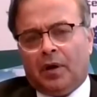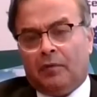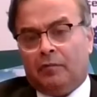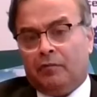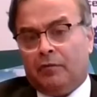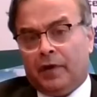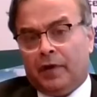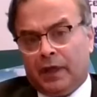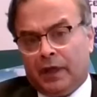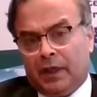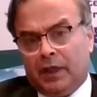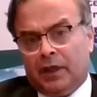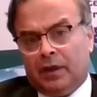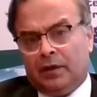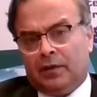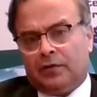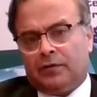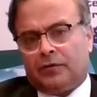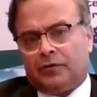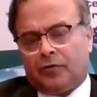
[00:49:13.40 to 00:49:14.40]

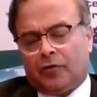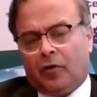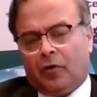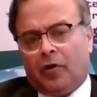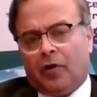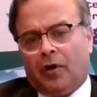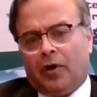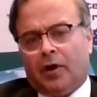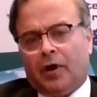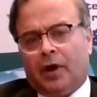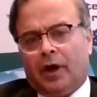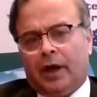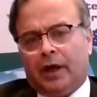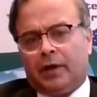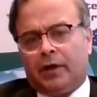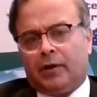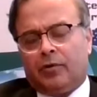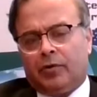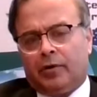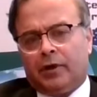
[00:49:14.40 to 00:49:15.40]
very strong
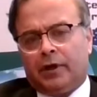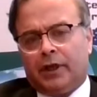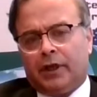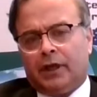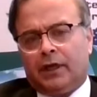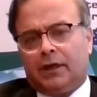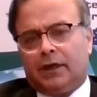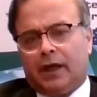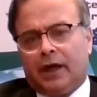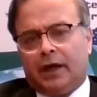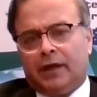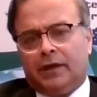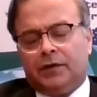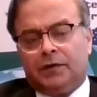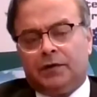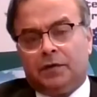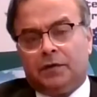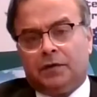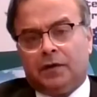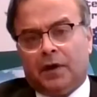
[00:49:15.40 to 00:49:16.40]
and cordial
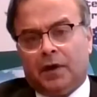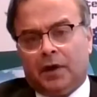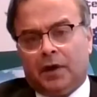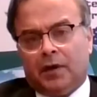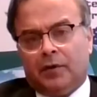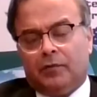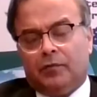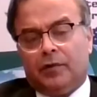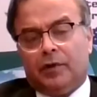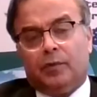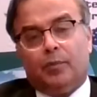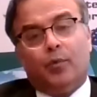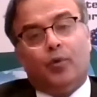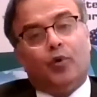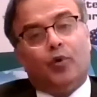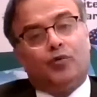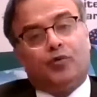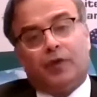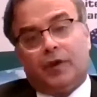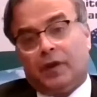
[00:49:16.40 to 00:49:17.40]
ties with
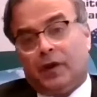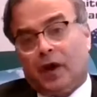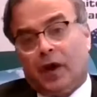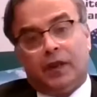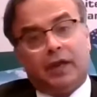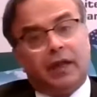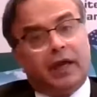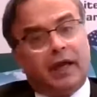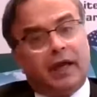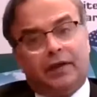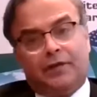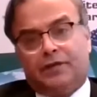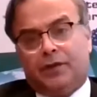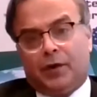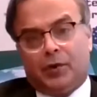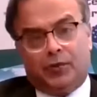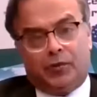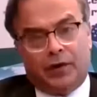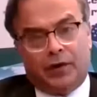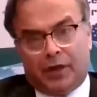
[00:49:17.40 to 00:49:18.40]
both Iran and
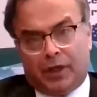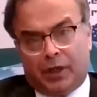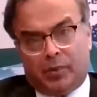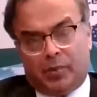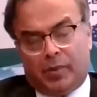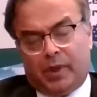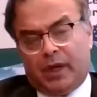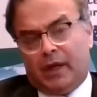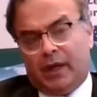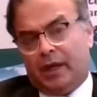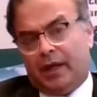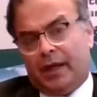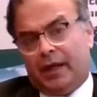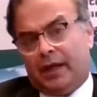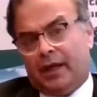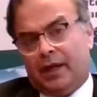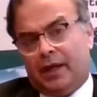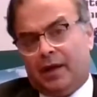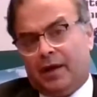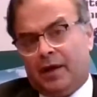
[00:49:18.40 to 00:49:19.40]
Saudi Arabia.
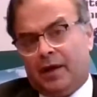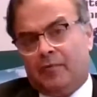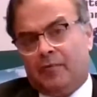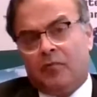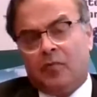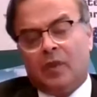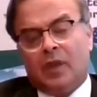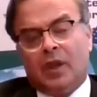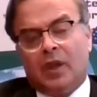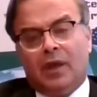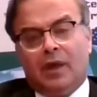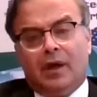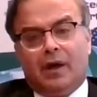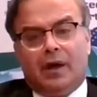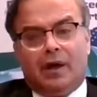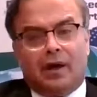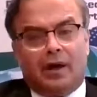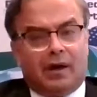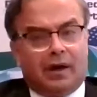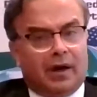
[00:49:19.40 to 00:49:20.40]
And
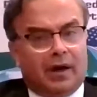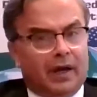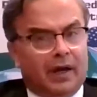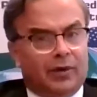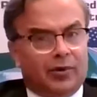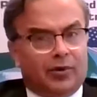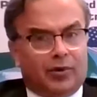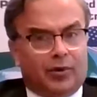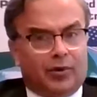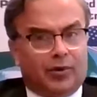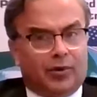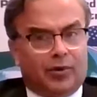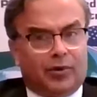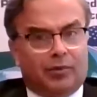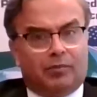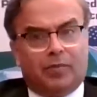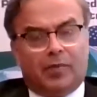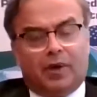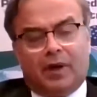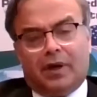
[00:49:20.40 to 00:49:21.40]
I don't
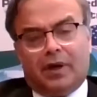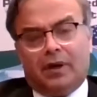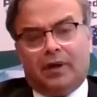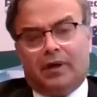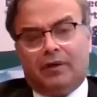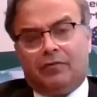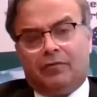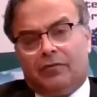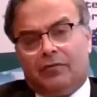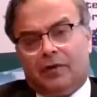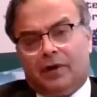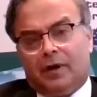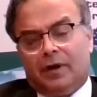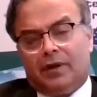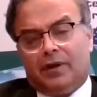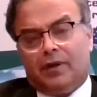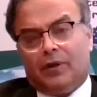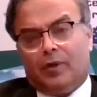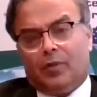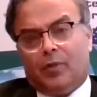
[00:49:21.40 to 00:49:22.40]
know if
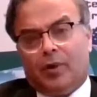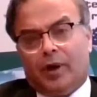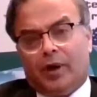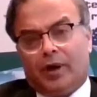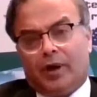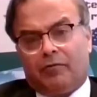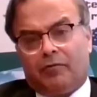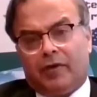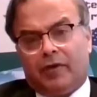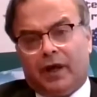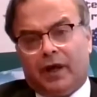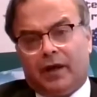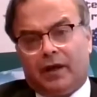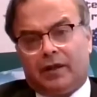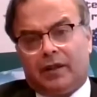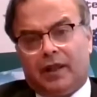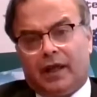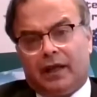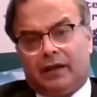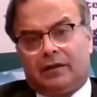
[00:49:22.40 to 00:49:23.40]
you are aware
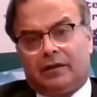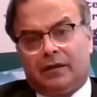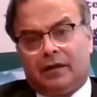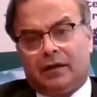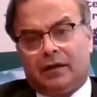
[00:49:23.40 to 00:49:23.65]
that